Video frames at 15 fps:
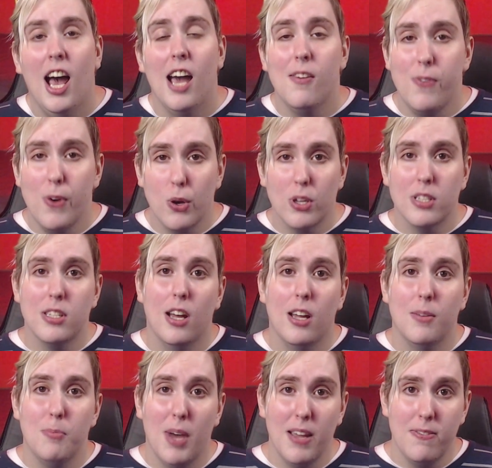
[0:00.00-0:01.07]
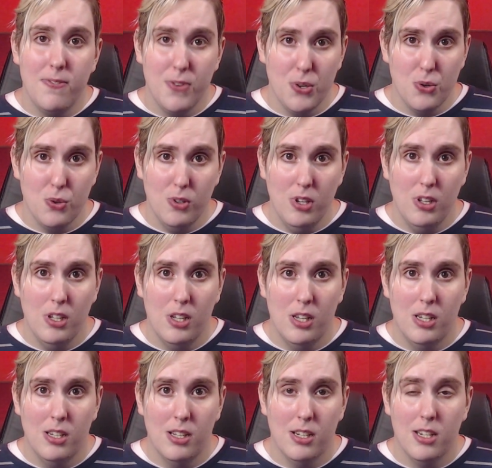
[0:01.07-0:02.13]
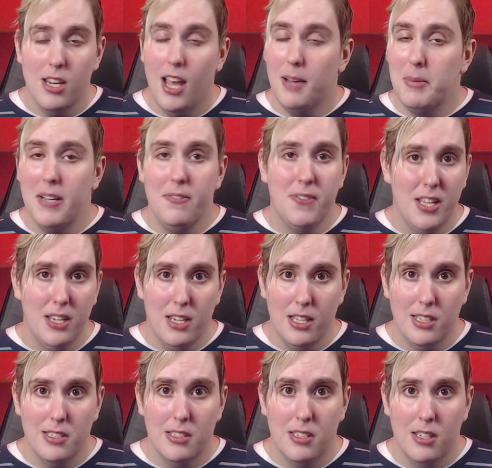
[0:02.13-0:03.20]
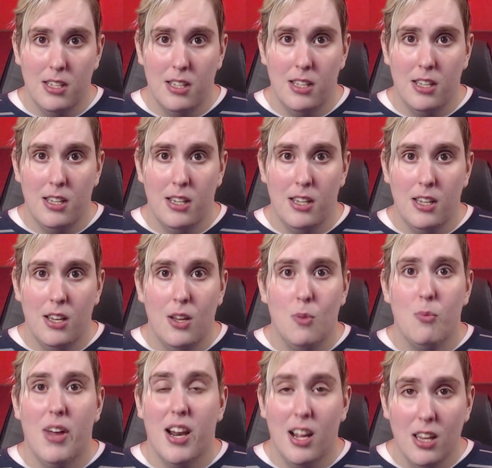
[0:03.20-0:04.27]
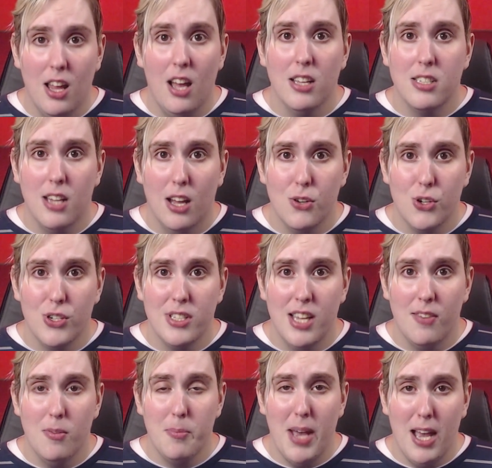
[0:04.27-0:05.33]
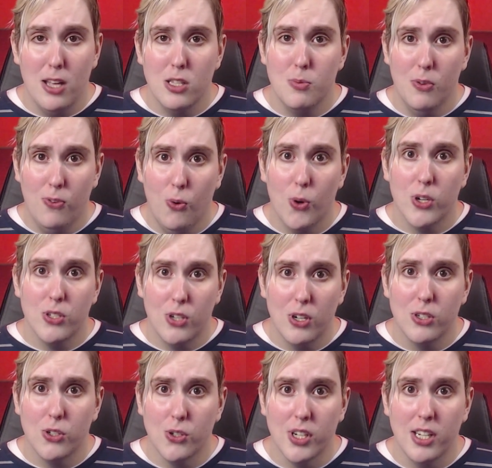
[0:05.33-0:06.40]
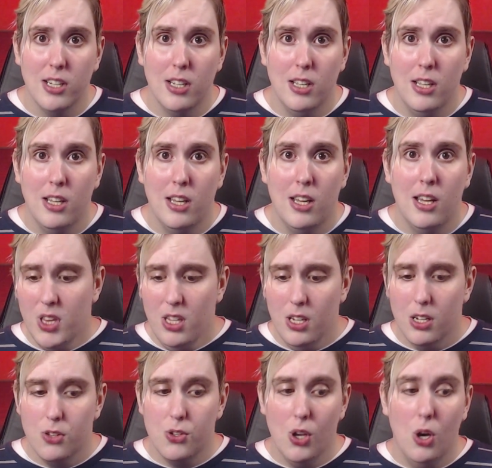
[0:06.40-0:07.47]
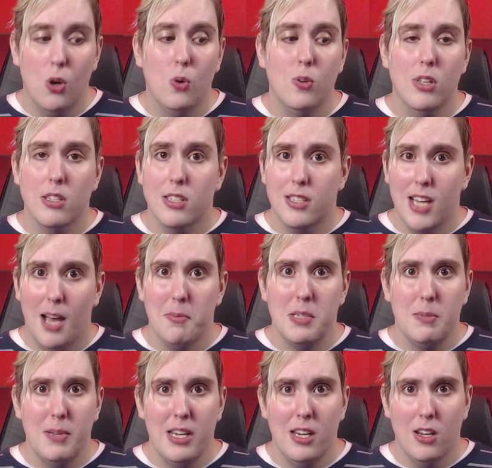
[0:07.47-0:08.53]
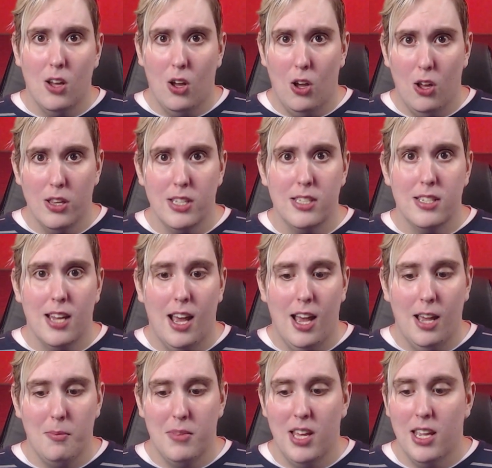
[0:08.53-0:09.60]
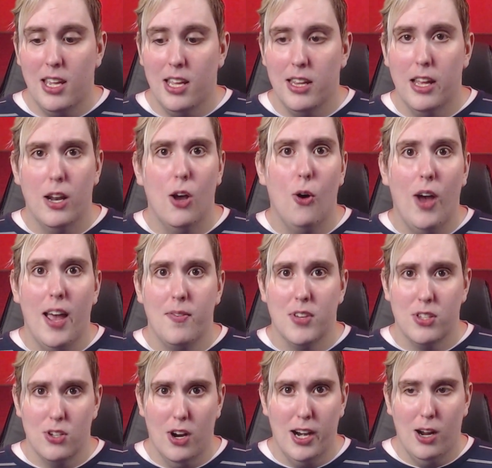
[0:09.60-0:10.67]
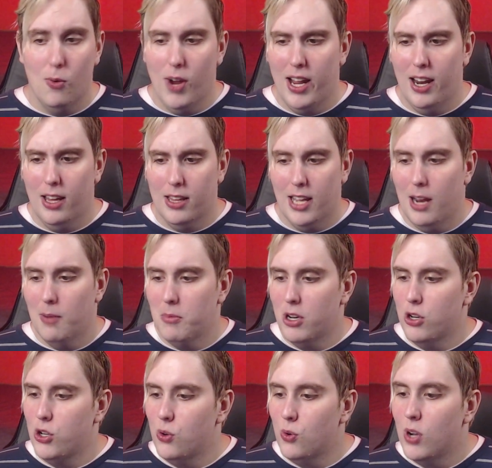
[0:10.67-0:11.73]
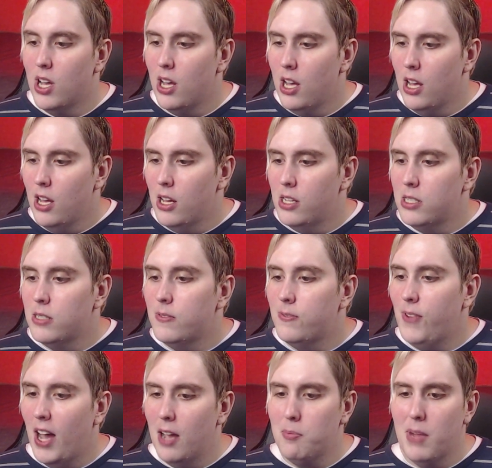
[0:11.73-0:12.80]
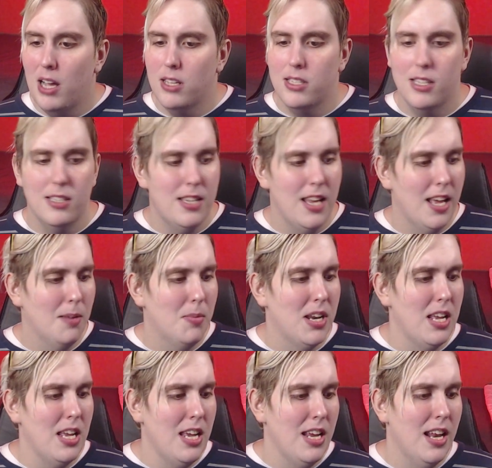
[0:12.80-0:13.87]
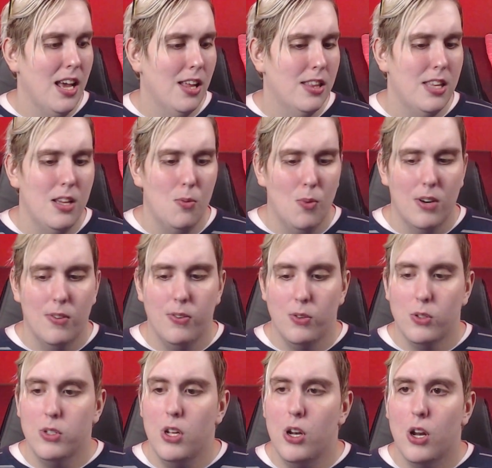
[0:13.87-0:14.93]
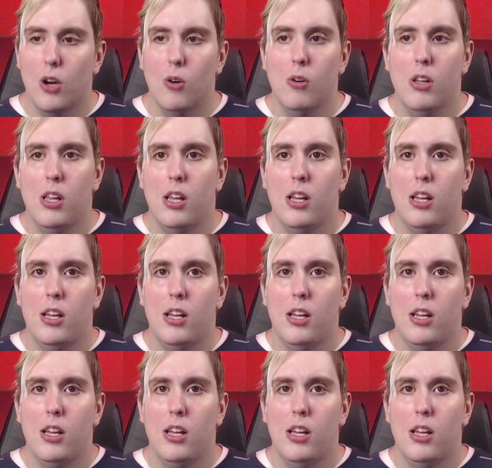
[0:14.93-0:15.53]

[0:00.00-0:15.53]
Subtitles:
I focused on my food, not my fitness. And I lost 107 pounds before surgery. So stop spending all this time thinking that, oh, I have to start out right out the gate. I'm going to do 5 miles this day. I'm going to eat healthy and wonderful. No.